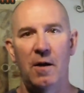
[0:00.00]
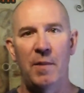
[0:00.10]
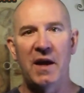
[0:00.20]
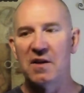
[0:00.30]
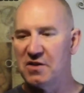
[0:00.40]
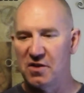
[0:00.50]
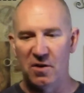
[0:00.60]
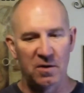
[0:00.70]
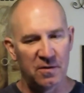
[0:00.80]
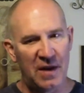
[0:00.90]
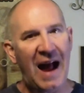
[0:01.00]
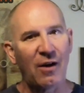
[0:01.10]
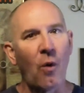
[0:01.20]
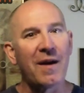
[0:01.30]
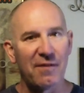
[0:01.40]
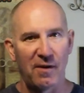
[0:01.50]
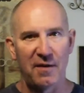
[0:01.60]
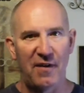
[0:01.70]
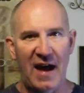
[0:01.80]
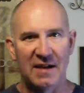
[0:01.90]
because they're not going very
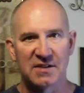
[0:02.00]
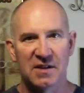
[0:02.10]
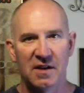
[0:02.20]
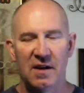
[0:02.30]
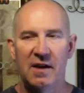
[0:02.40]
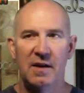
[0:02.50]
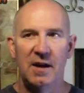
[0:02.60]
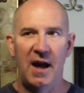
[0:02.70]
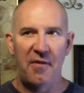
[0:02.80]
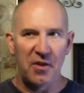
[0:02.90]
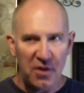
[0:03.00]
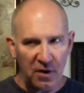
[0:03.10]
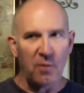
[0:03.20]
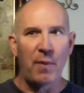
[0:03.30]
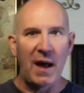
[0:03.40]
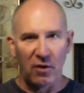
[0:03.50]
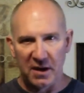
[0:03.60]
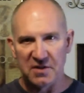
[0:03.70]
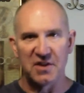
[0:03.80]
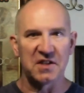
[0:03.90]
fast. And they're
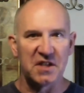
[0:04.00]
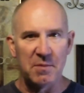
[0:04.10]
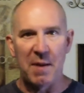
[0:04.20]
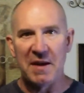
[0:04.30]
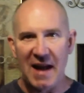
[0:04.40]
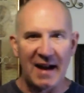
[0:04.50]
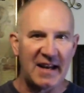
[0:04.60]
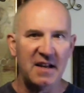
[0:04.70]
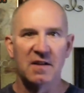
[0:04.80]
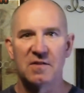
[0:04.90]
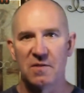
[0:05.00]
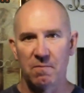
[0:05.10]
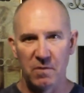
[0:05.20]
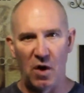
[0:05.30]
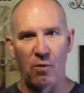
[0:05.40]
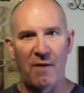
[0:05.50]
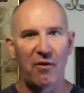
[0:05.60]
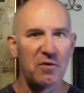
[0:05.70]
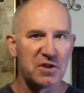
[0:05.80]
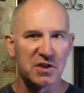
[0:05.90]
pedaling 60, maybe 90,
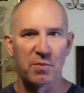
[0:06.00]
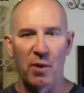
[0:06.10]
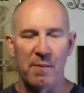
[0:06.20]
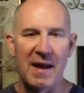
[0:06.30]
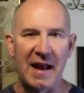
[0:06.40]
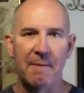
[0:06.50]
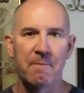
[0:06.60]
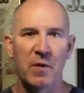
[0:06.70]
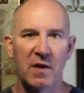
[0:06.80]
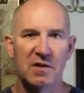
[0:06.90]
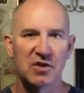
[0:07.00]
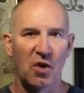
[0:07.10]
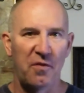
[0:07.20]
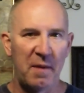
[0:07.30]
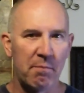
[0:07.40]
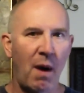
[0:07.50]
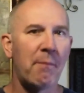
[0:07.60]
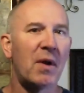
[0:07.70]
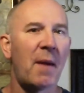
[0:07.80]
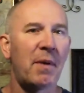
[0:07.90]
revolutions per minute. So if they
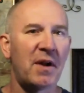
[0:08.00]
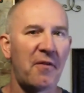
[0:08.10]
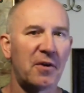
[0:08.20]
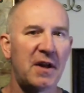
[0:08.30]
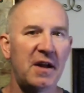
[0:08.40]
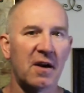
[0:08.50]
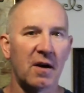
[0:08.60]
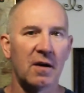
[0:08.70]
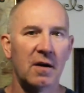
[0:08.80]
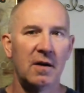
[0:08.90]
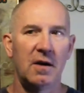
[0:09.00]
bump it up another gear,